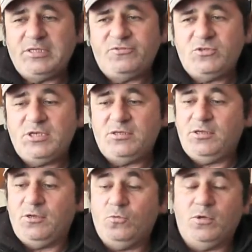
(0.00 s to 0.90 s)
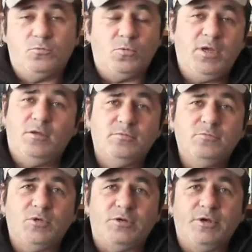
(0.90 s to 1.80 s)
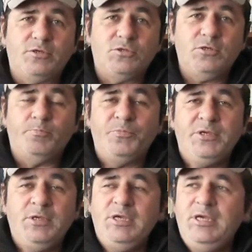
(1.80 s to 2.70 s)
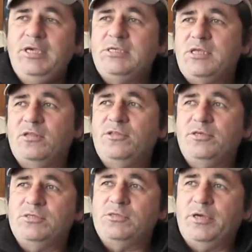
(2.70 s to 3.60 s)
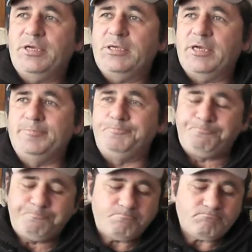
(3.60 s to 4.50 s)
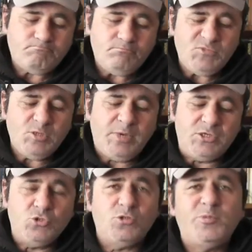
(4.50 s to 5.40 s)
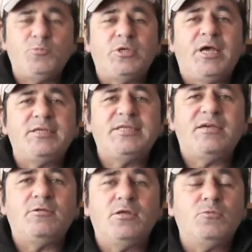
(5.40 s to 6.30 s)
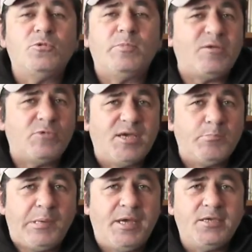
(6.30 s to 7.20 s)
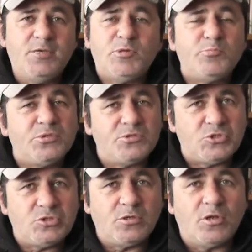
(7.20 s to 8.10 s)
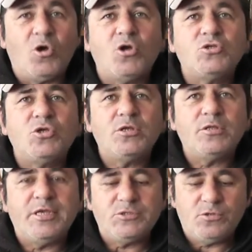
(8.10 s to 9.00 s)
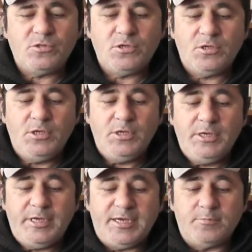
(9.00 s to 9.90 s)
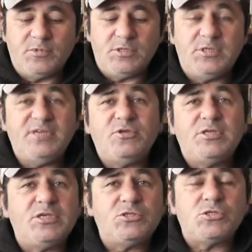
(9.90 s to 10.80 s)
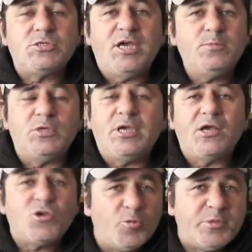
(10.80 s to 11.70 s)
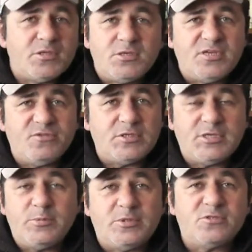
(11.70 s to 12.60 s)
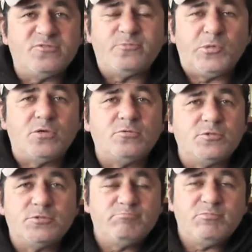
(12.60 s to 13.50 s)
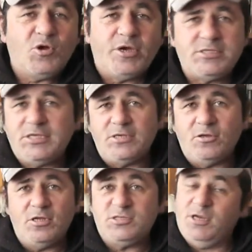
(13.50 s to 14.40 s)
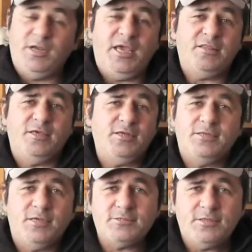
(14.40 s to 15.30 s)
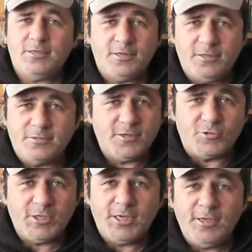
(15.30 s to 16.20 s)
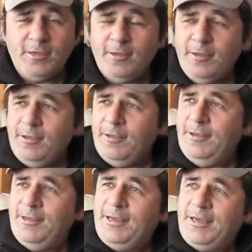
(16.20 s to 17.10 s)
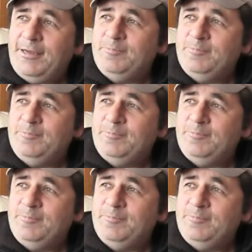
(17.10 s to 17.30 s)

and they've said, you know, wow, what a great job. He's done things like made sure that people can't download it without paying it by putting certain locks on it and that sort of thing. The DVD's the same. You can't copy the DVD because of Michael's IT knowledge. I don't know how the hell he does that. You know, there's no key. He's